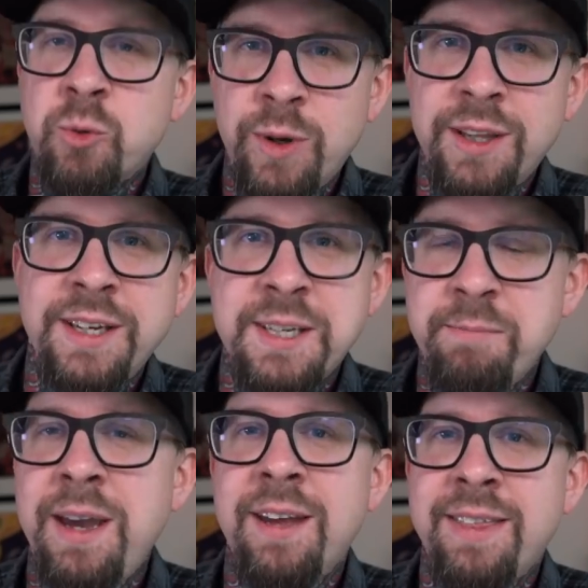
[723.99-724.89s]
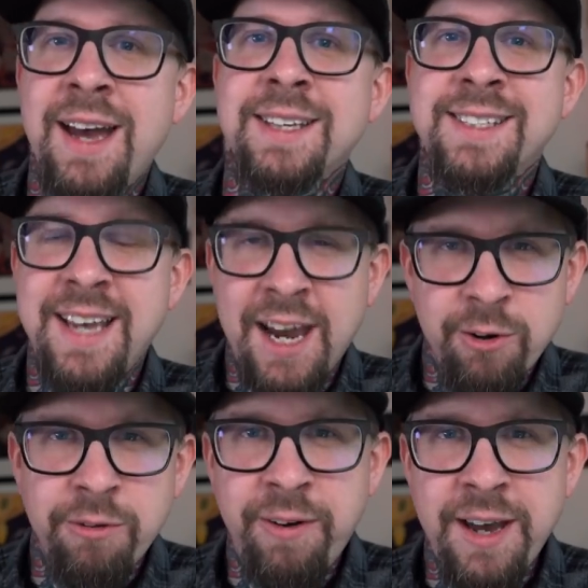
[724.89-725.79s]
willing to make that
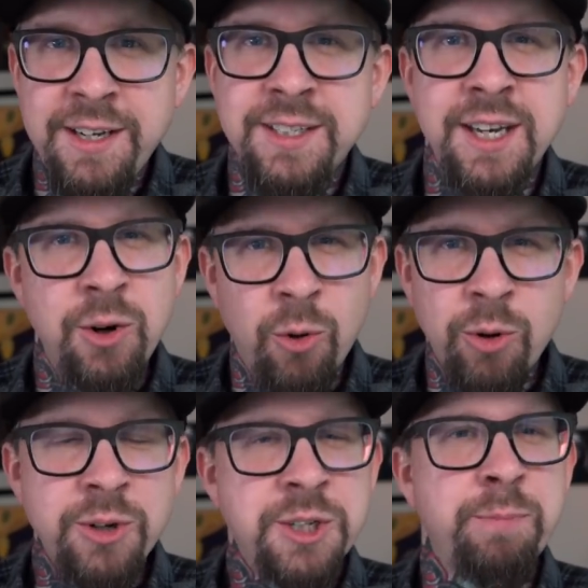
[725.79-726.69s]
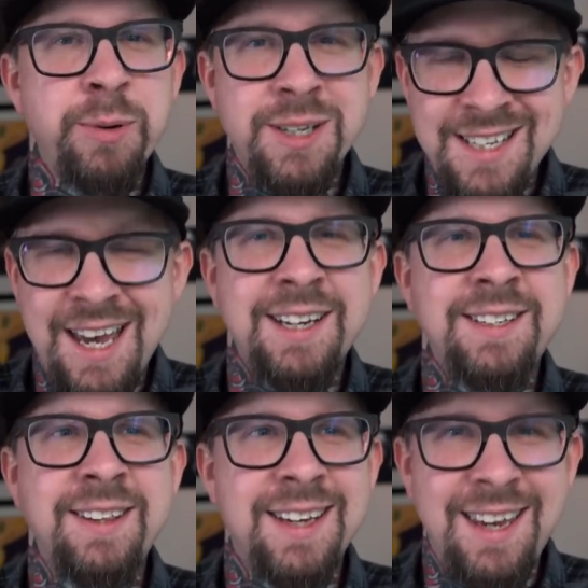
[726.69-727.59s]
sacrifice in order to
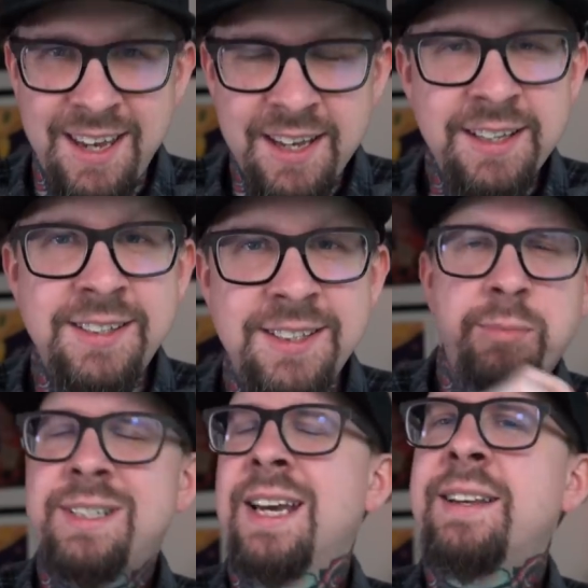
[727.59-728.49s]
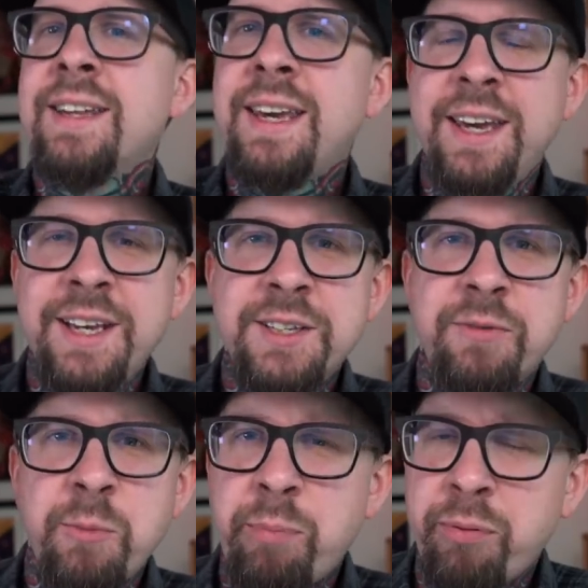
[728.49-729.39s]
protect the kids? Protect the kids
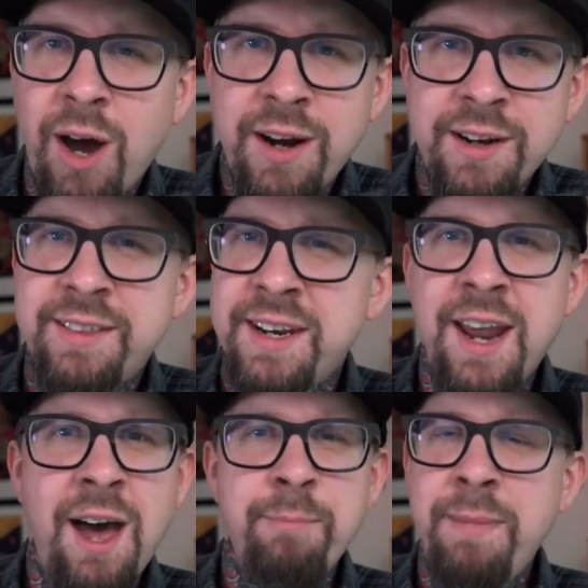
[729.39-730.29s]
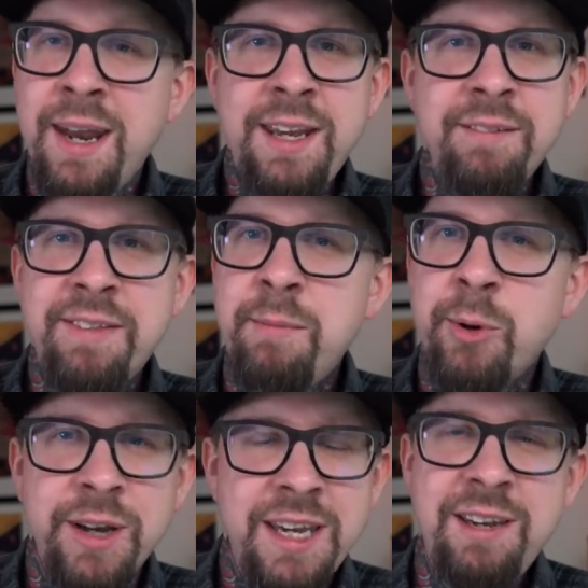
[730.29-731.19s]
from a product that not many of them
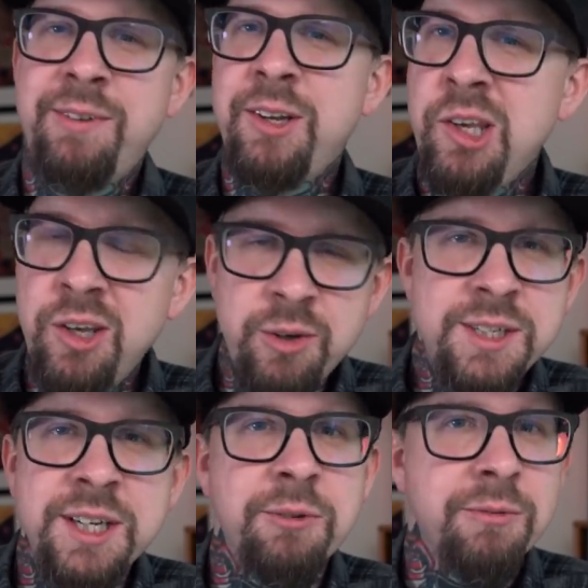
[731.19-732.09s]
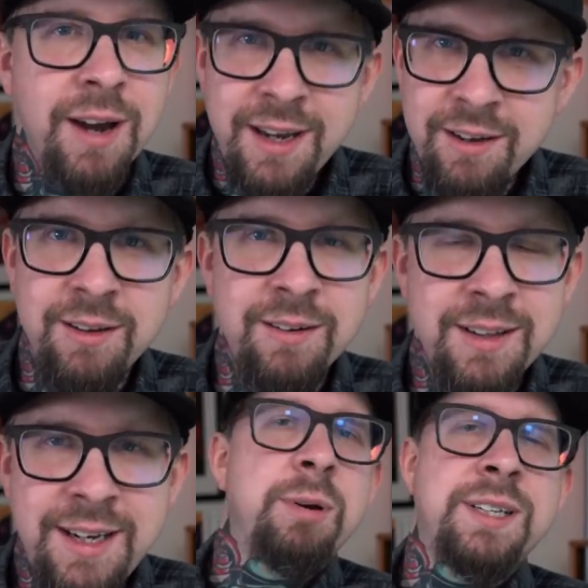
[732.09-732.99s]
are even using
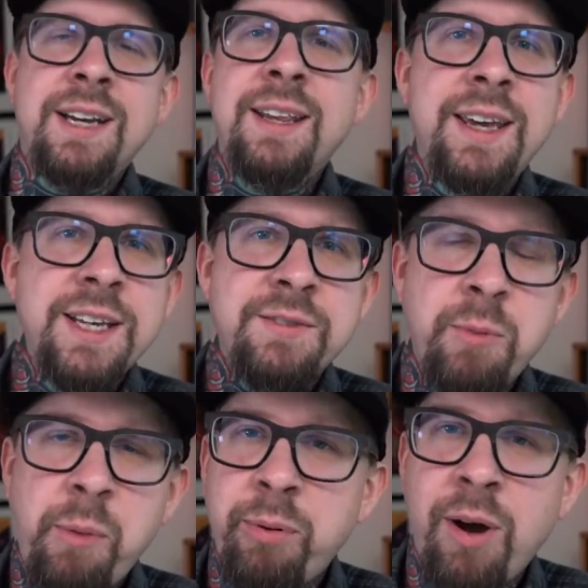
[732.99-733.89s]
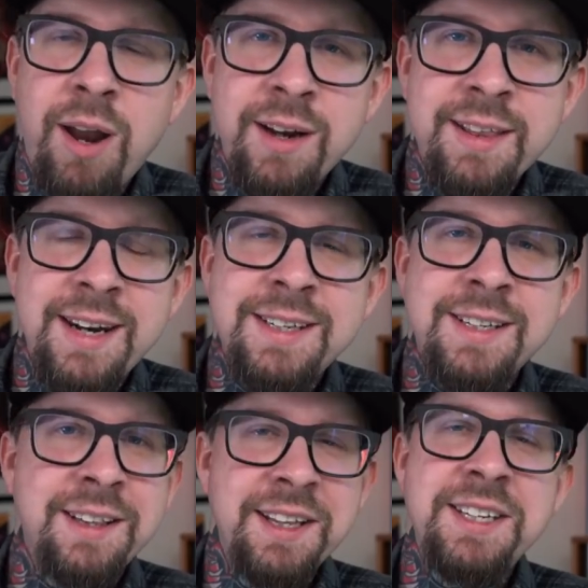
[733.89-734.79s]
regularly? Protect the kids from a product that is
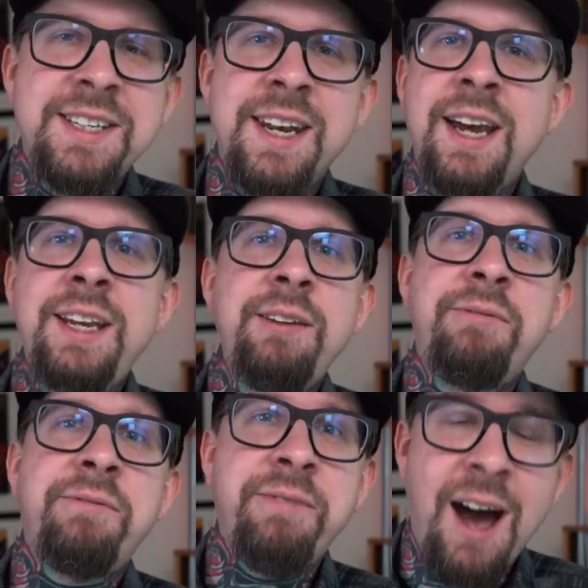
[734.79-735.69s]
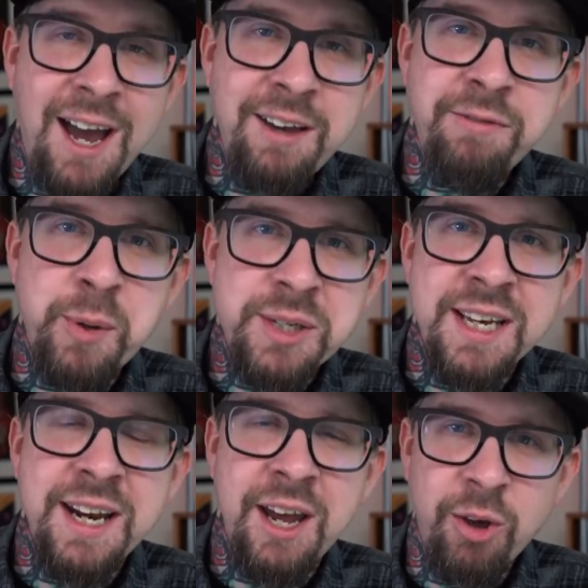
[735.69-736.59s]
at least ninety-five
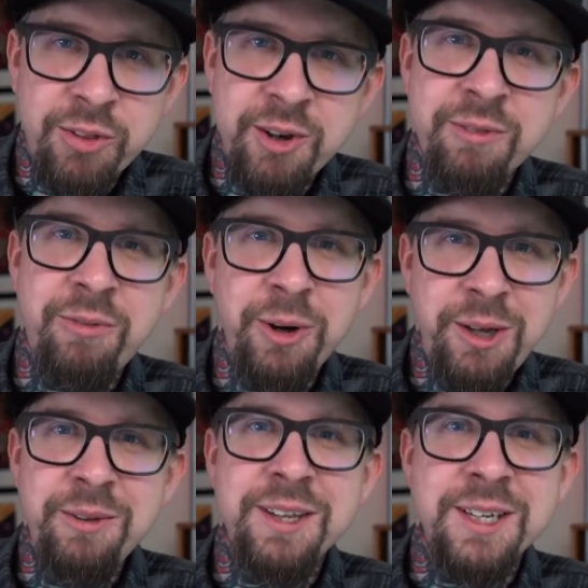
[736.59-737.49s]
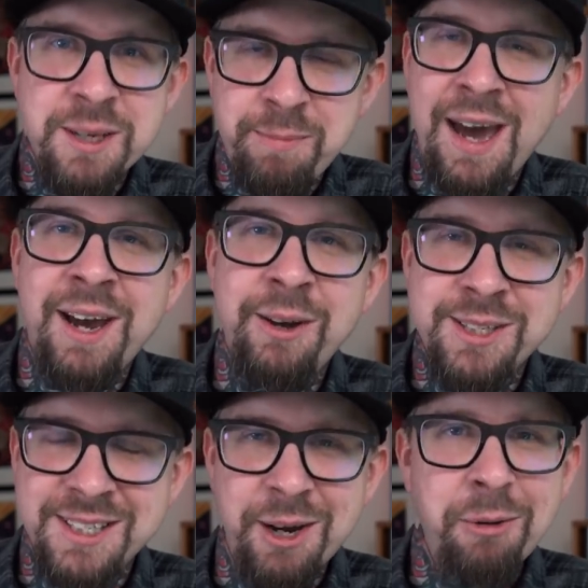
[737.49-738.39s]
percent healthier for you than tobacco
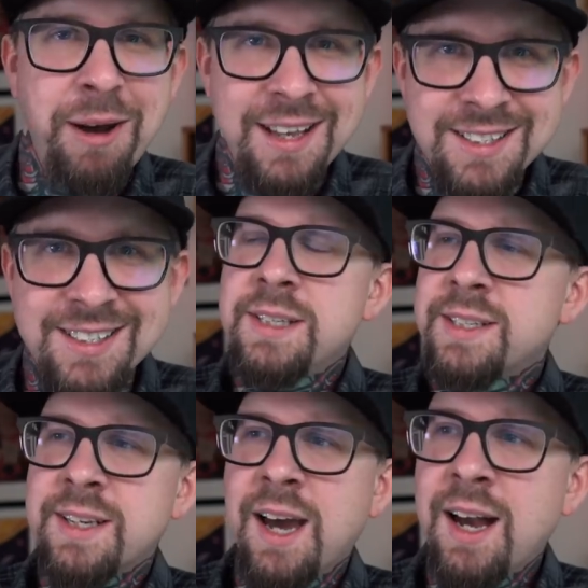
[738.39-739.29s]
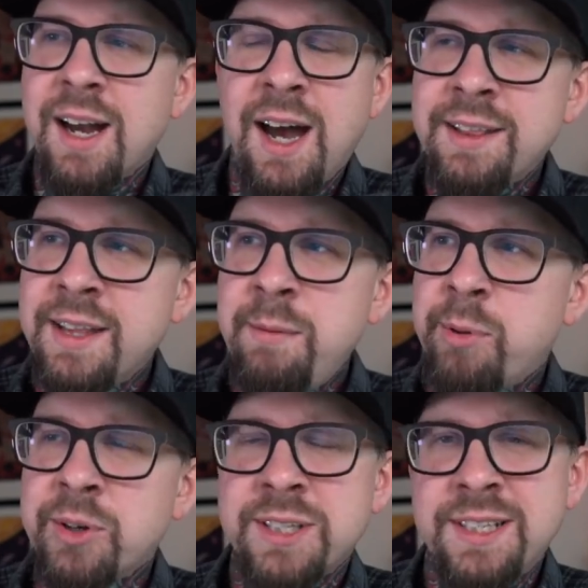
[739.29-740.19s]
cigarettes? Does Scott Gottlieb
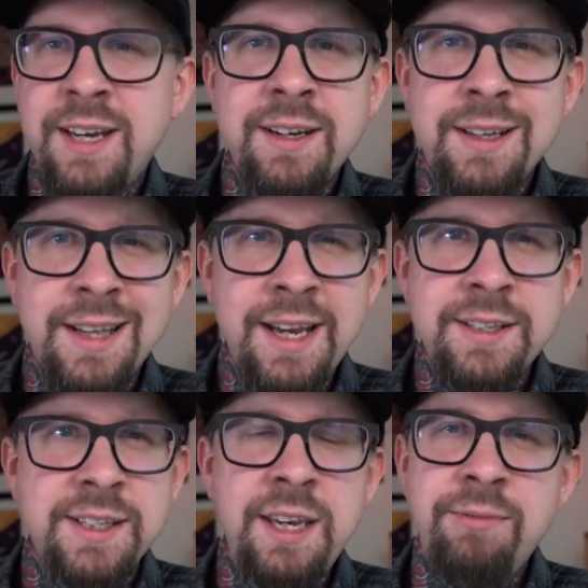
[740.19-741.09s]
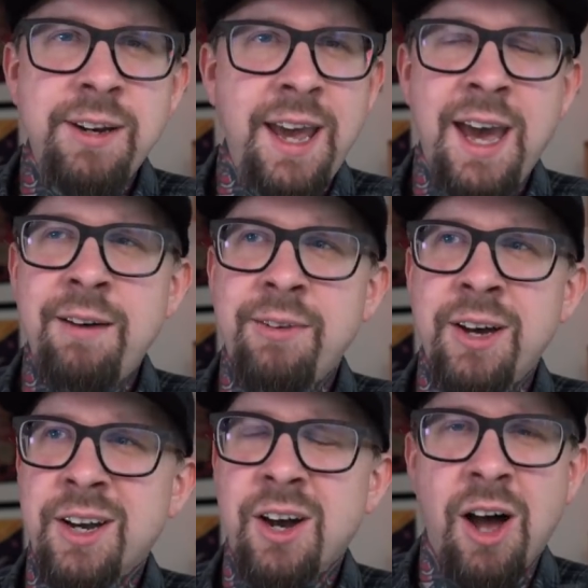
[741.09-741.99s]
or Stanton Glantz even have
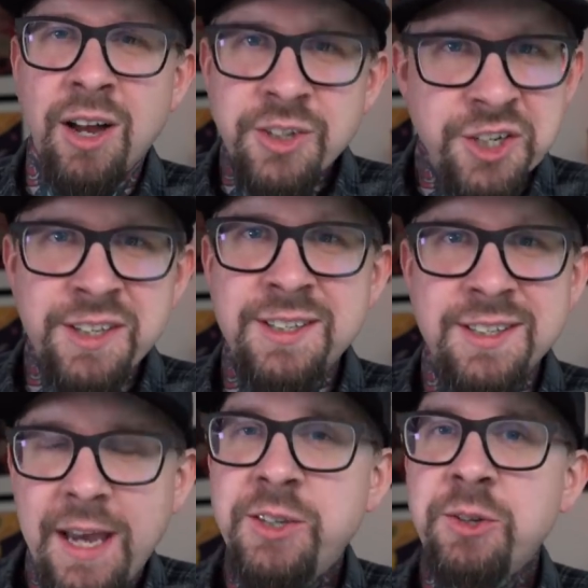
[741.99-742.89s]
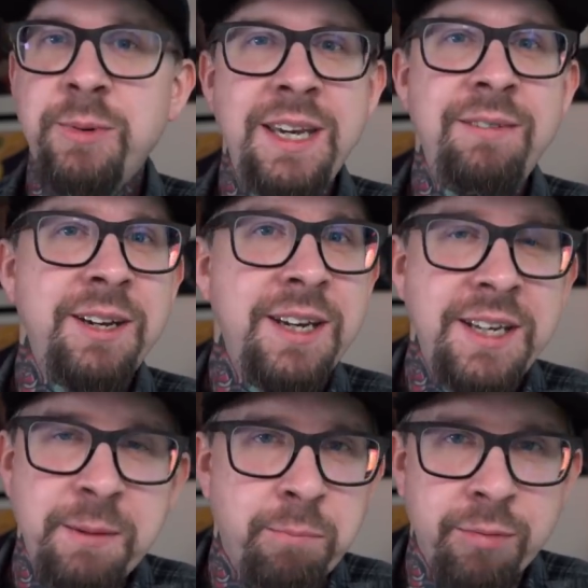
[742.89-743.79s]
a conscience? And do we even
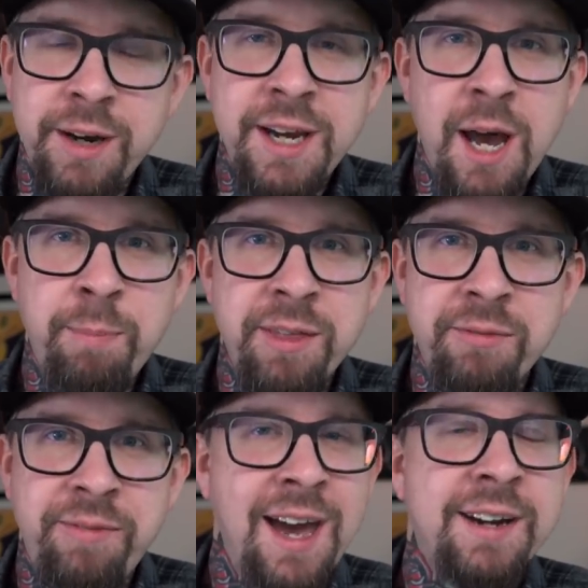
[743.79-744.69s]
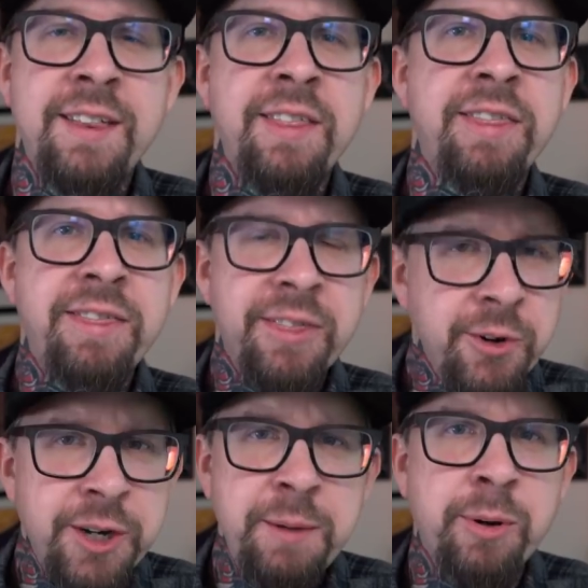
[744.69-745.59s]
need to bring up the fact that
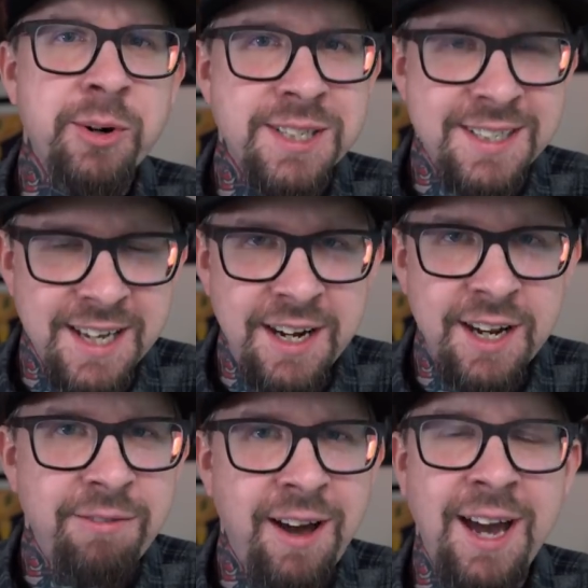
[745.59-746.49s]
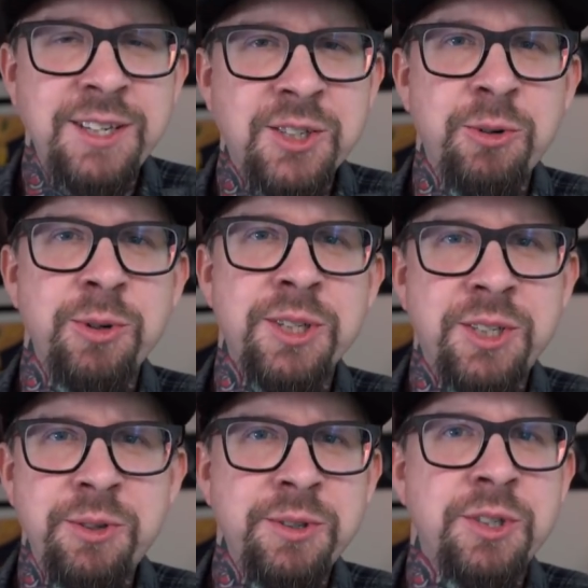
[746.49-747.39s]
thirty percent of high school
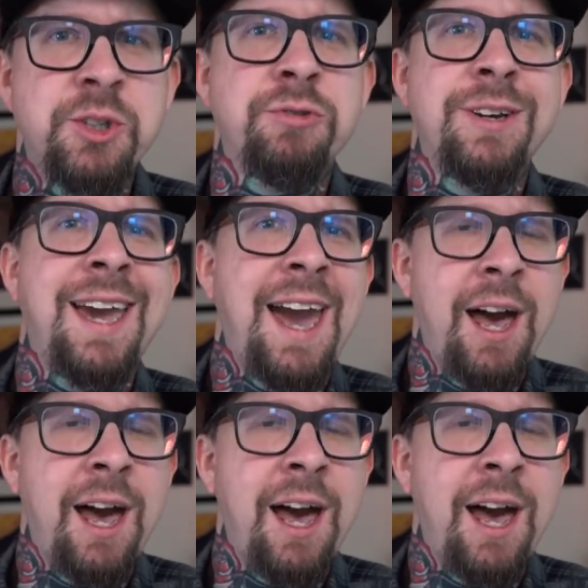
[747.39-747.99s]
students drink